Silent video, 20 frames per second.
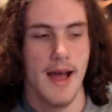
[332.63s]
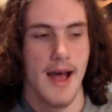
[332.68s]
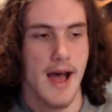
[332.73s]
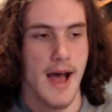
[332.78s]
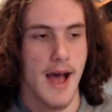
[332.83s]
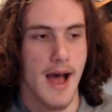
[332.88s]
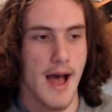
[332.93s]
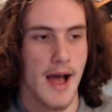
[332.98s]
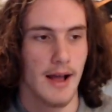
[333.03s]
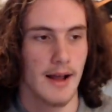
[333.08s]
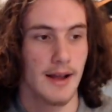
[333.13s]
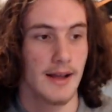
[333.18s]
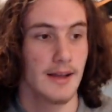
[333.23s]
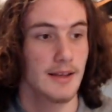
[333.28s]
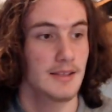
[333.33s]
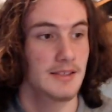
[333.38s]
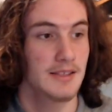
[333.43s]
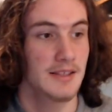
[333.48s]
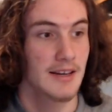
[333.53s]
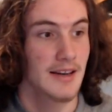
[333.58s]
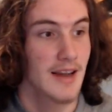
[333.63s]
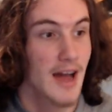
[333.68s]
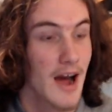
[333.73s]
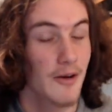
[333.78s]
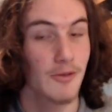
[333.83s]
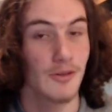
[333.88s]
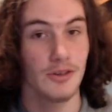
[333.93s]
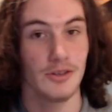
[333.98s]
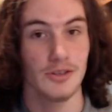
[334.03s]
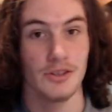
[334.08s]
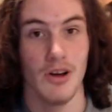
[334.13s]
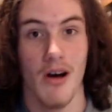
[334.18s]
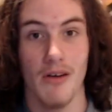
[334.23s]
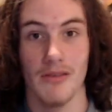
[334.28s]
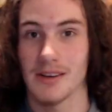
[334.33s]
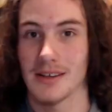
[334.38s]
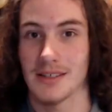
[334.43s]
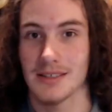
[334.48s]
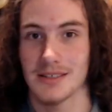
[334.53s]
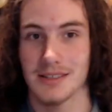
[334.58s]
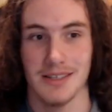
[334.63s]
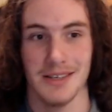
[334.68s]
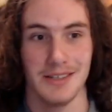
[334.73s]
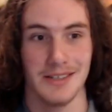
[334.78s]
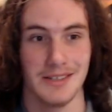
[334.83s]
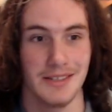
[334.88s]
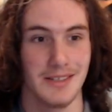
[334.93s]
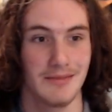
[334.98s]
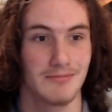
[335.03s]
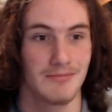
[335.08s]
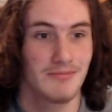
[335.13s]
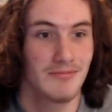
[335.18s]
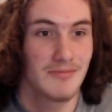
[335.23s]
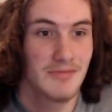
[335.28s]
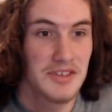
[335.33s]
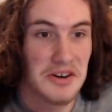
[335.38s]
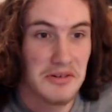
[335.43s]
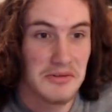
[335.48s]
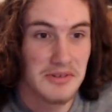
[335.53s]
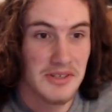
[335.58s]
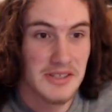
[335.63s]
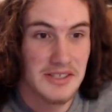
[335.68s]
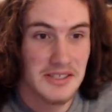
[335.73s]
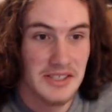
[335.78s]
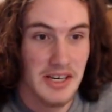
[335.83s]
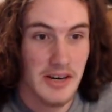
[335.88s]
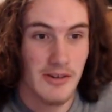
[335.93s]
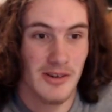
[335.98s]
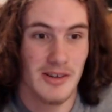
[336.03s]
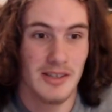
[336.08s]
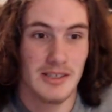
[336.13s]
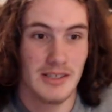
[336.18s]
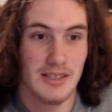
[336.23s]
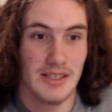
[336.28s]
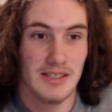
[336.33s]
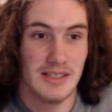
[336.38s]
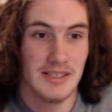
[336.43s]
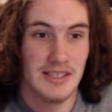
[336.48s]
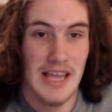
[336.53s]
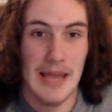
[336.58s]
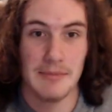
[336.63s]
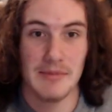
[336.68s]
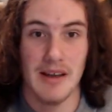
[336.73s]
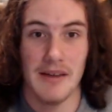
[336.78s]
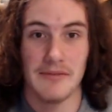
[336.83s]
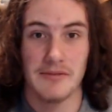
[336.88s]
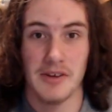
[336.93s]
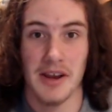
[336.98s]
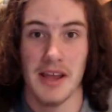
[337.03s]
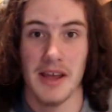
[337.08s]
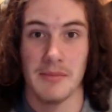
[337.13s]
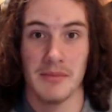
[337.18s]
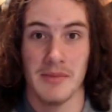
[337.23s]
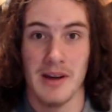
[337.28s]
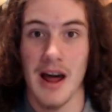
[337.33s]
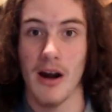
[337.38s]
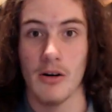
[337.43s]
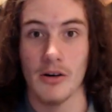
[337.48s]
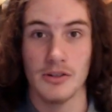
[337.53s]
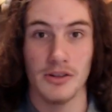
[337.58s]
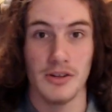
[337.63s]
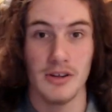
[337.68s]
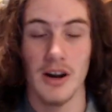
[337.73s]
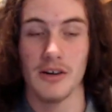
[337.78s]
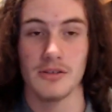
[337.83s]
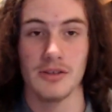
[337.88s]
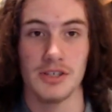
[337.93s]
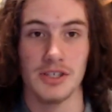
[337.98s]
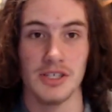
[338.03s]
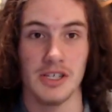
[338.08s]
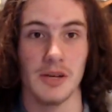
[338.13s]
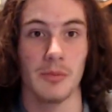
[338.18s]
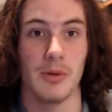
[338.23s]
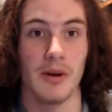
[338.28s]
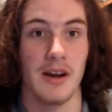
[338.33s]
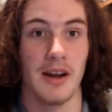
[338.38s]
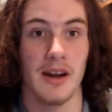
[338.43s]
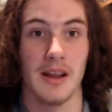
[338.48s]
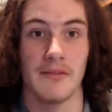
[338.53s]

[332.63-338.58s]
Because Naruto, obviously, you know, the series is named after him, Naruto, Naruto Shippuden.